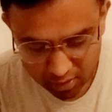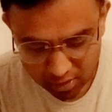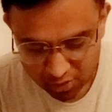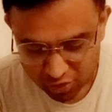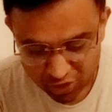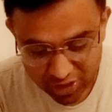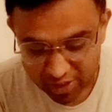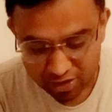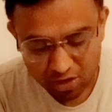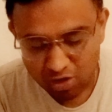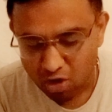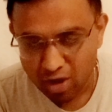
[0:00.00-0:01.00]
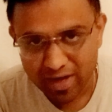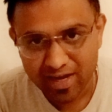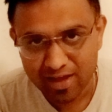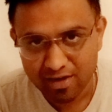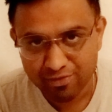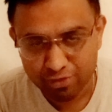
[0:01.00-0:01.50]
So general law and
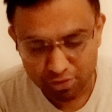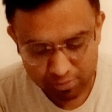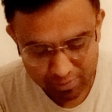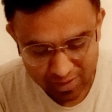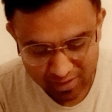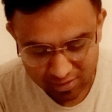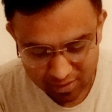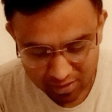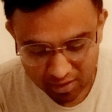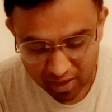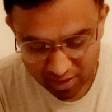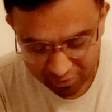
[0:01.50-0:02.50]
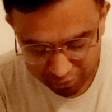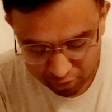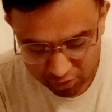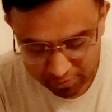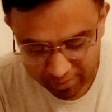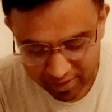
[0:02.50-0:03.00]

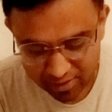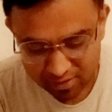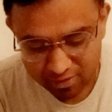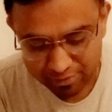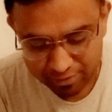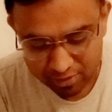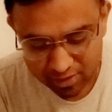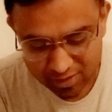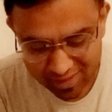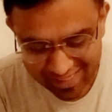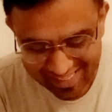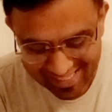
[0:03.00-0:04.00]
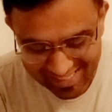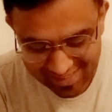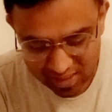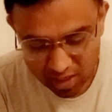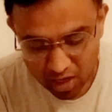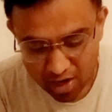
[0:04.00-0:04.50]
enforcement. The first is
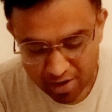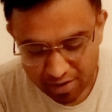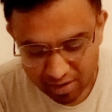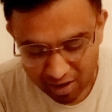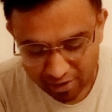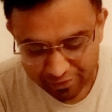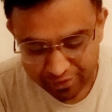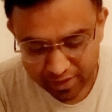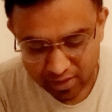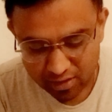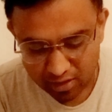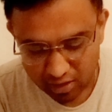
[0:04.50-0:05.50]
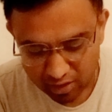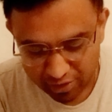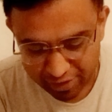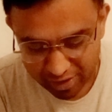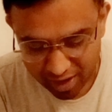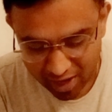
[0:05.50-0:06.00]
traffic
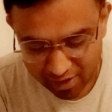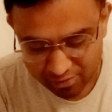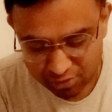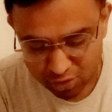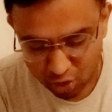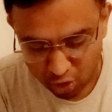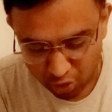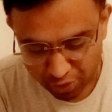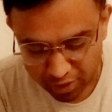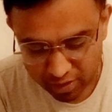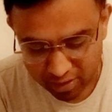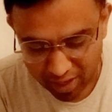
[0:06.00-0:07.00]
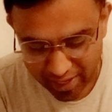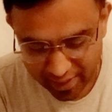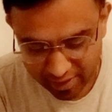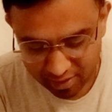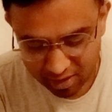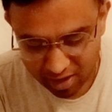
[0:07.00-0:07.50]
drives on the right
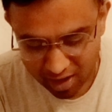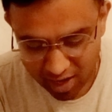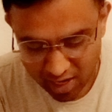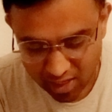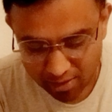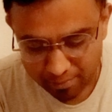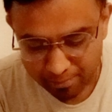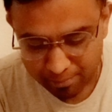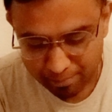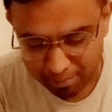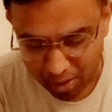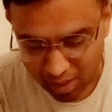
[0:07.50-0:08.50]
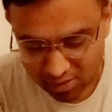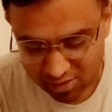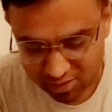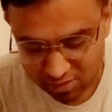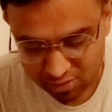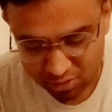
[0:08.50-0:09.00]
and
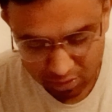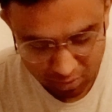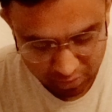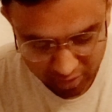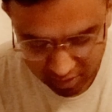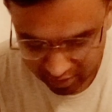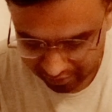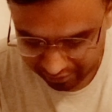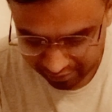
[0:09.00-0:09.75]
passes on the left.